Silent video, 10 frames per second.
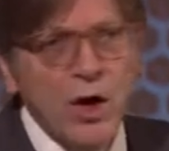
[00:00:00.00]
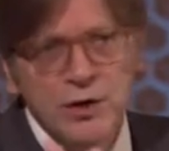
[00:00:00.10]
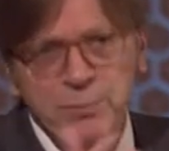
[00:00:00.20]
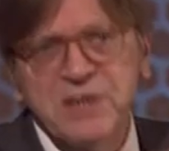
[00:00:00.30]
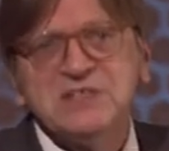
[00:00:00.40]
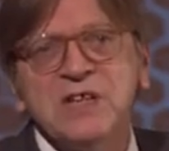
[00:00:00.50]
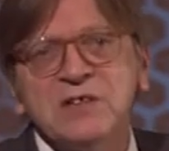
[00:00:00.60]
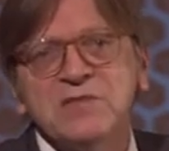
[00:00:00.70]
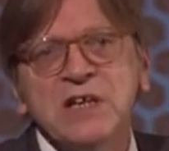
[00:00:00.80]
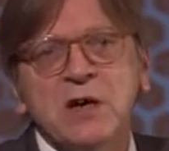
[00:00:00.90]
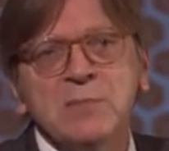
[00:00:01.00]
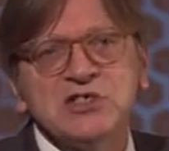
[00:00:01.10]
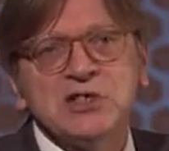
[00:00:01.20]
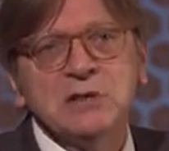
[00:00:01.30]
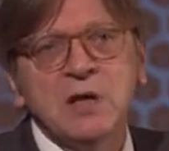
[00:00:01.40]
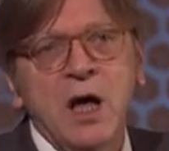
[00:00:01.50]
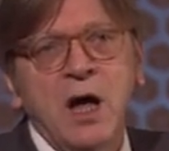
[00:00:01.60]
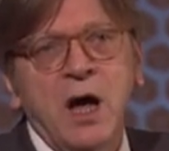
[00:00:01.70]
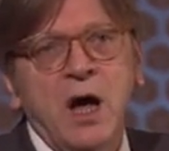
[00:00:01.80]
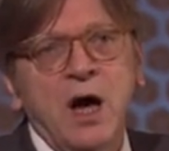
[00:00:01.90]
the President of the Commission,
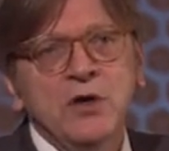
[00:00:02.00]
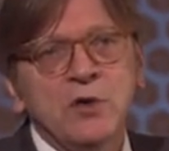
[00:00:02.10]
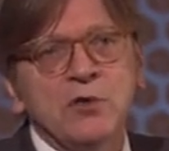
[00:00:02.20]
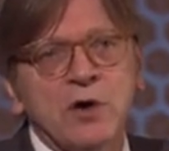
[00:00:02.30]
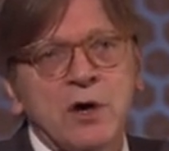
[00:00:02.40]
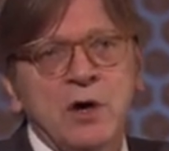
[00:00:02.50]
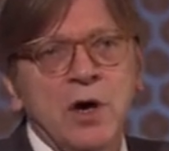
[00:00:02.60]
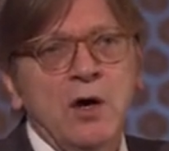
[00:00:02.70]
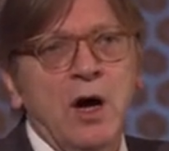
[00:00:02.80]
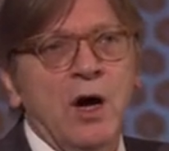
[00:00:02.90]
Juncker,